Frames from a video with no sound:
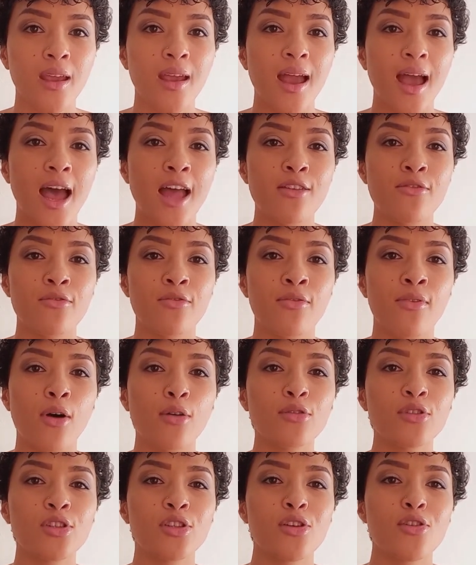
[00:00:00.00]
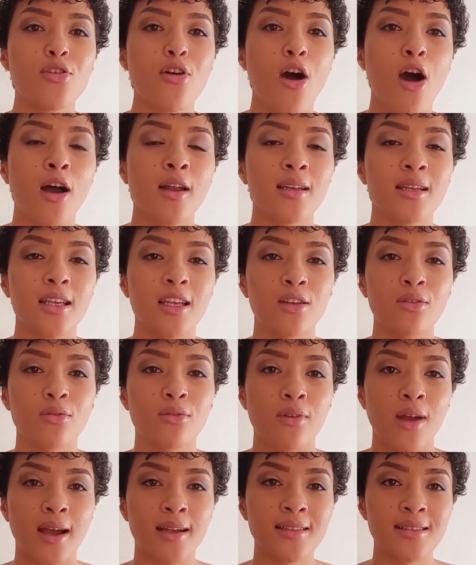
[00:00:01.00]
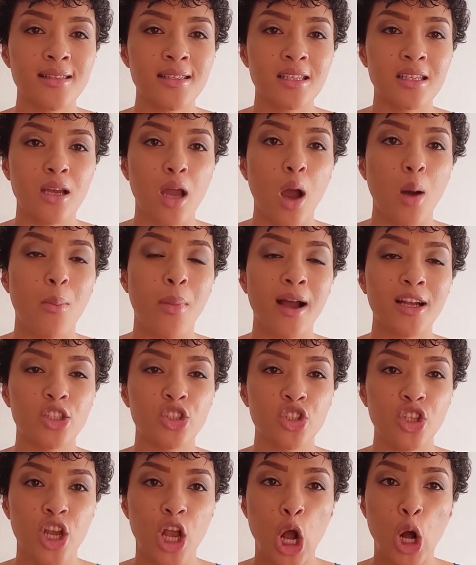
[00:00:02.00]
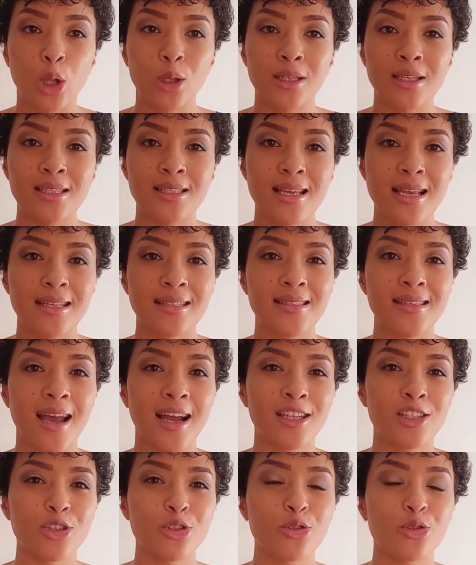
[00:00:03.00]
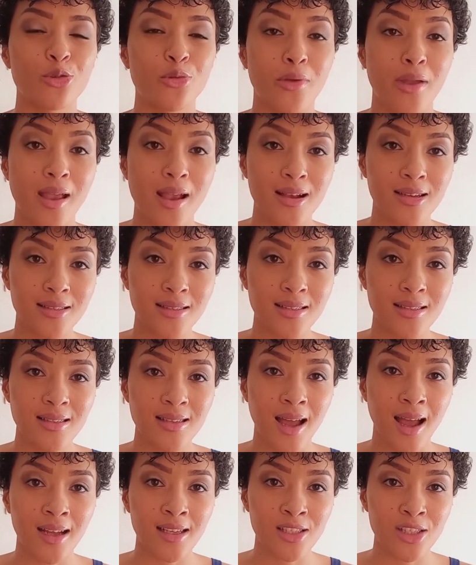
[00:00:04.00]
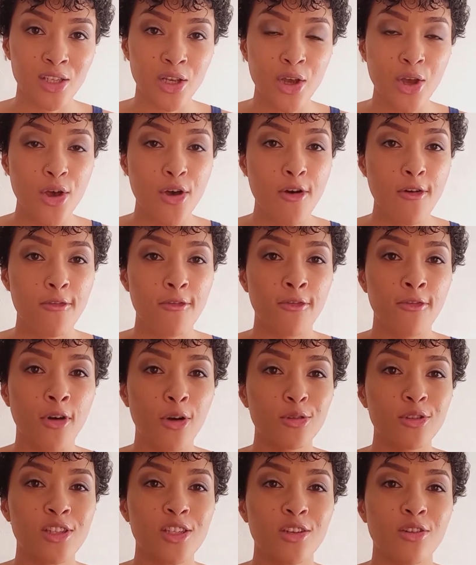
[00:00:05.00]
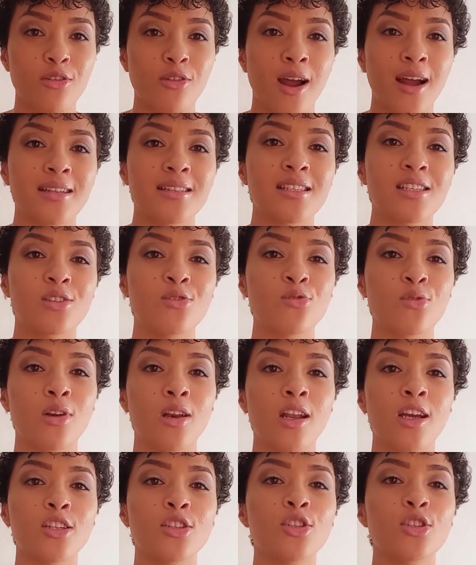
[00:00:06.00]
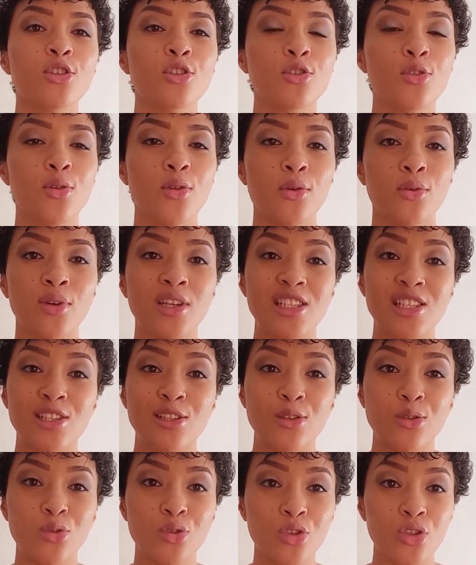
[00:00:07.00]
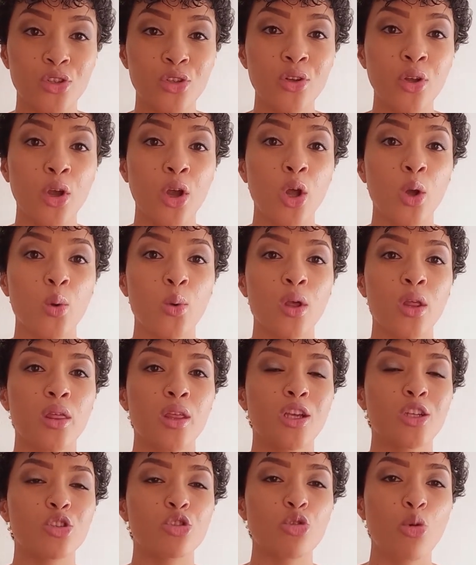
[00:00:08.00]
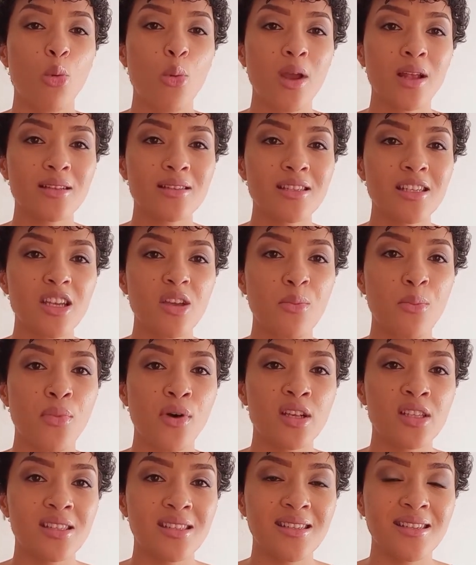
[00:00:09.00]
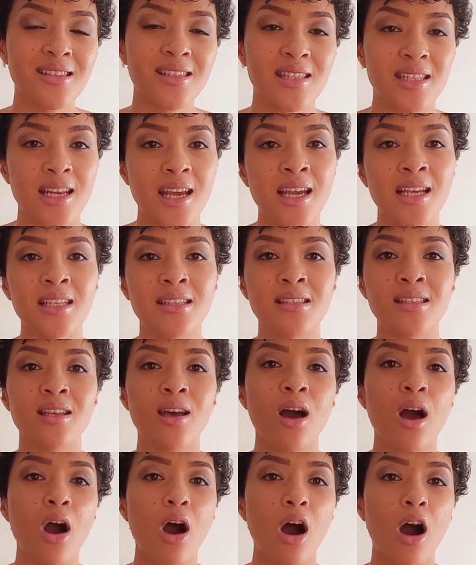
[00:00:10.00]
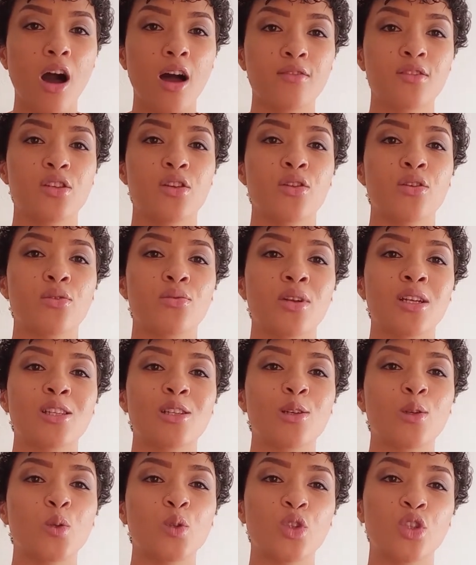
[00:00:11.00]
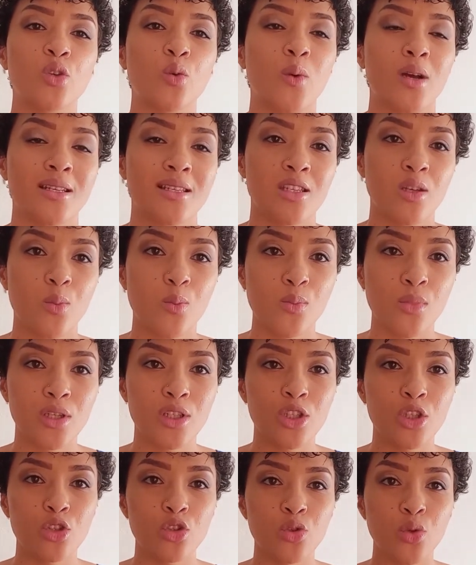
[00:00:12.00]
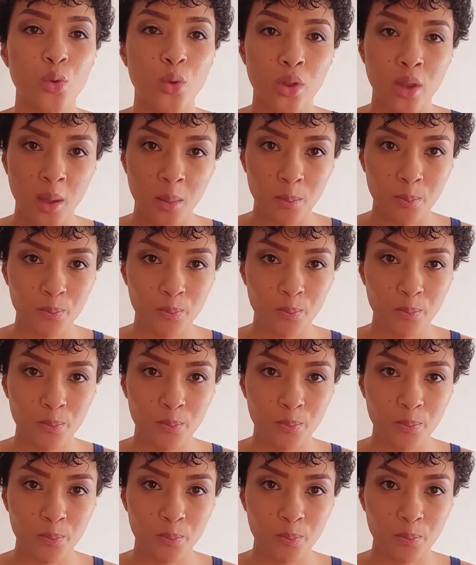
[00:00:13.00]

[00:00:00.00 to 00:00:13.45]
and voted on in writing by shareholders entitled to exercise voting rights in relation to the resolution within 20 business days after the resolution was submitted to them.